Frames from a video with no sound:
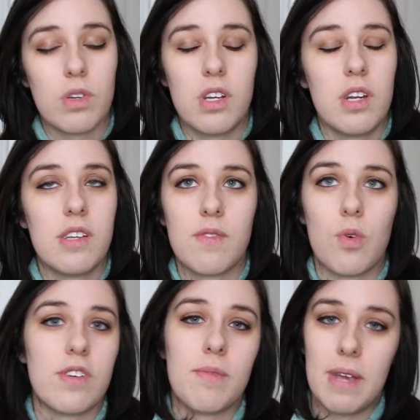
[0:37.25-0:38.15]
Regina is of
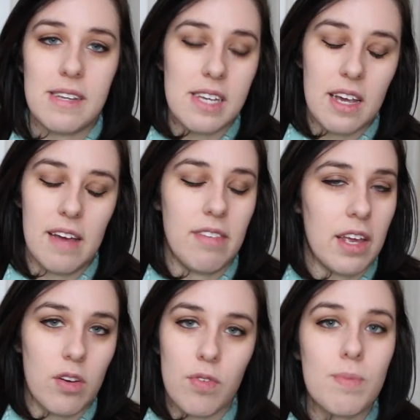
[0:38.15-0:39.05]
course amazing. I've
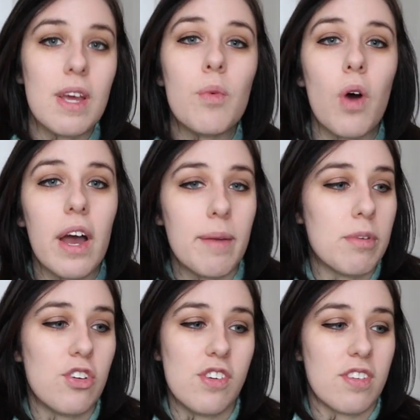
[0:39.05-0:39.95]
liked her from day one,
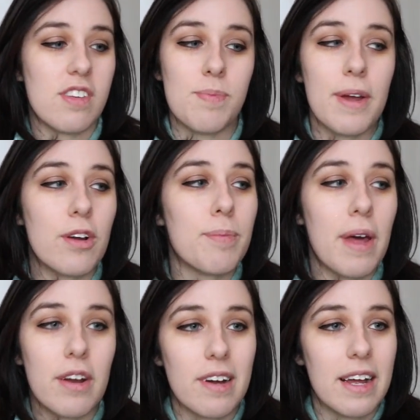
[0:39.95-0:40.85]
but she just gets better and better.